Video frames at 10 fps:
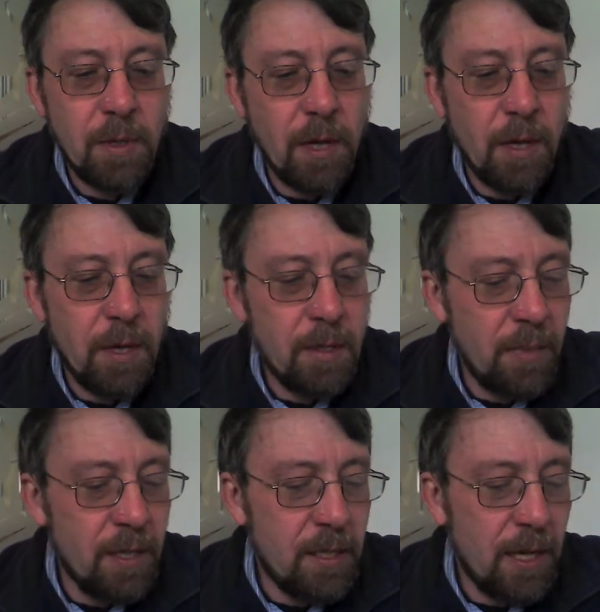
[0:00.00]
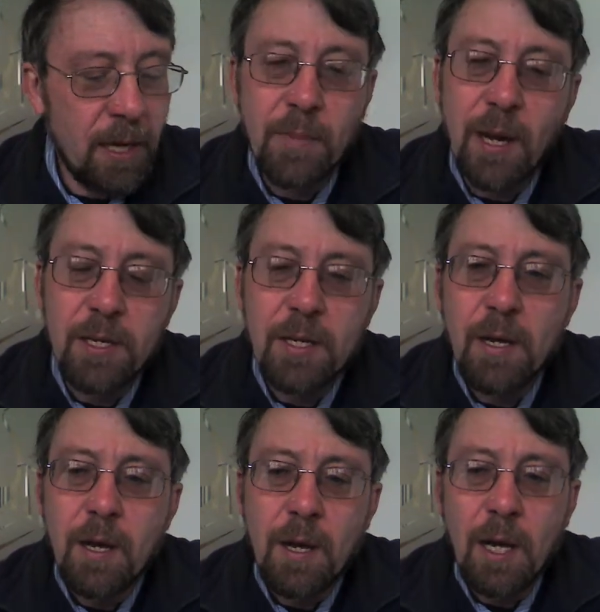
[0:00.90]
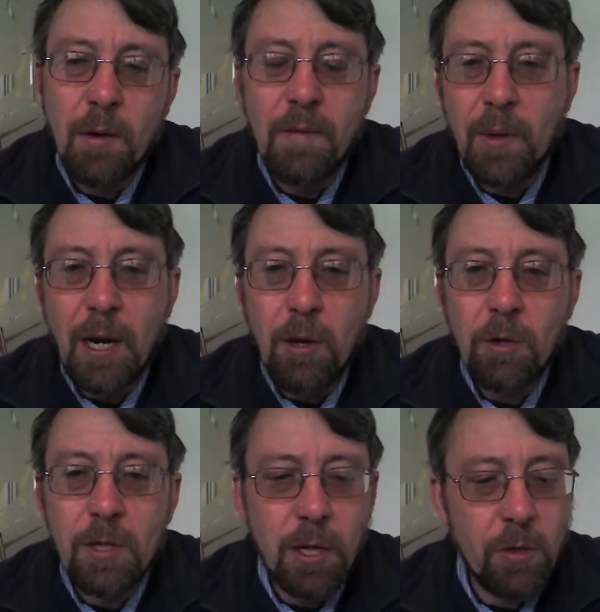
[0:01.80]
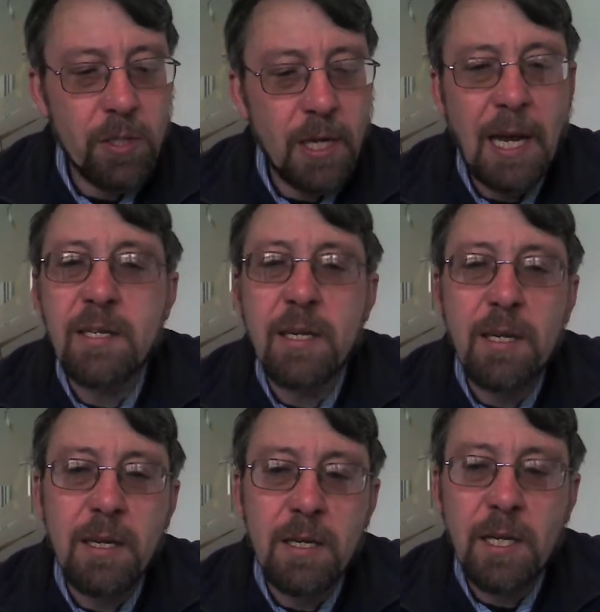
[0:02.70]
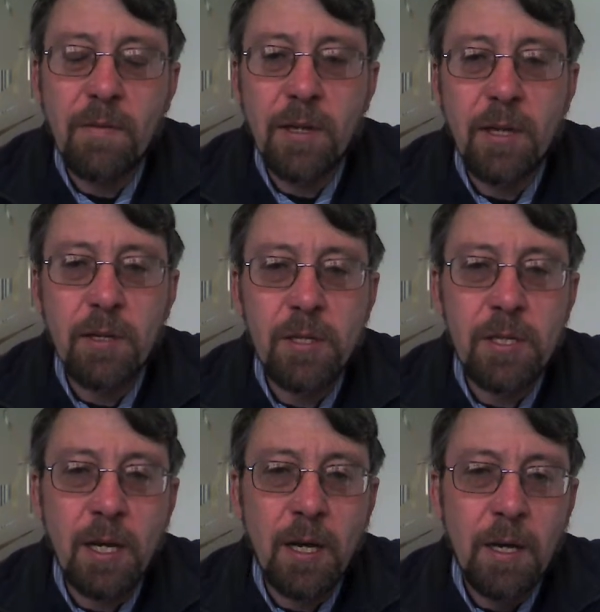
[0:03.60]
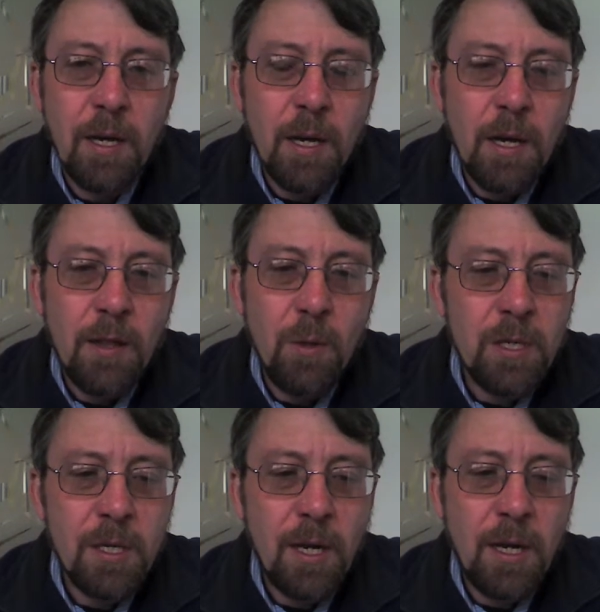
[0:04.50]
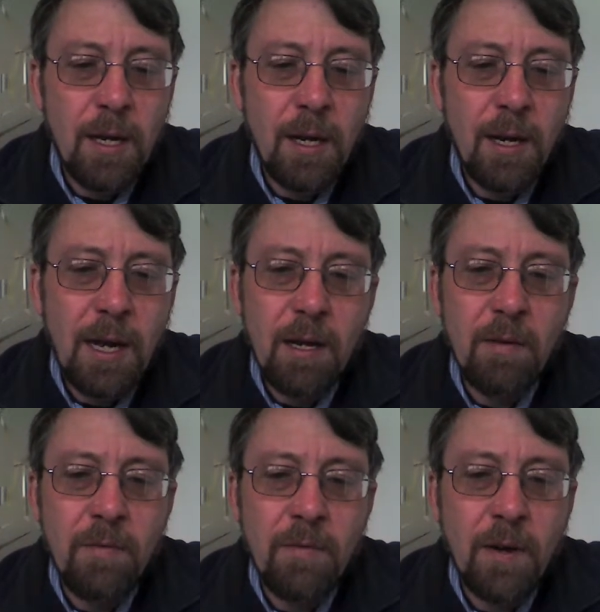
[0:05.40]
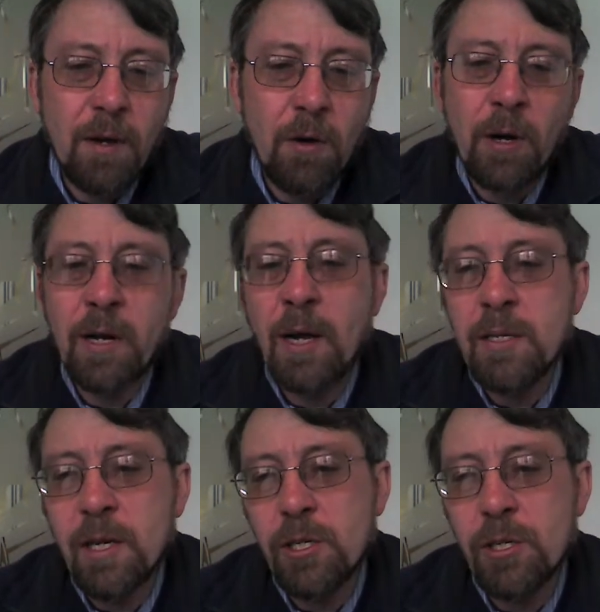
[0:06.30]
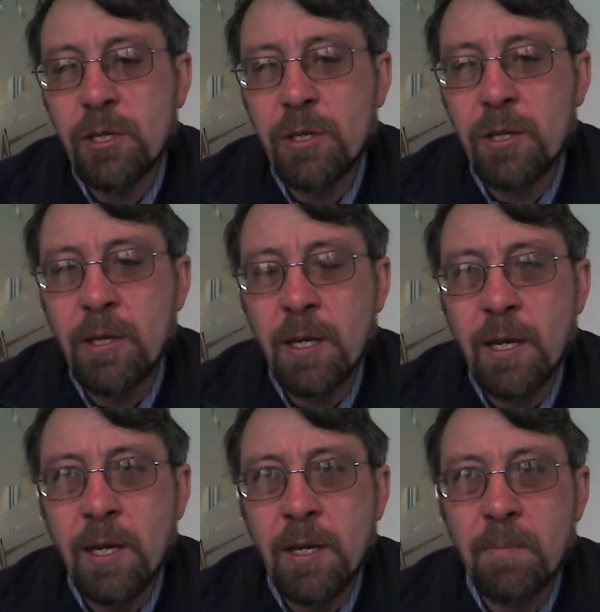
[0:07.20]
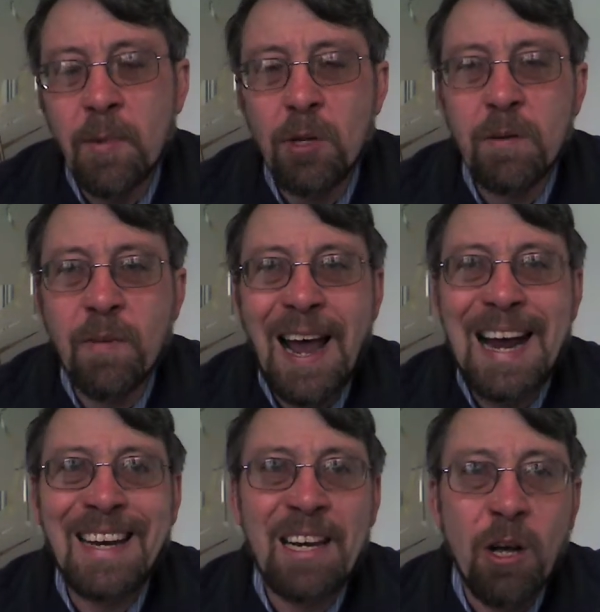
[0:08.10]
had been taking place. However, when I looked closely at it, I discovered that there was a lack of organisation, the lot of adding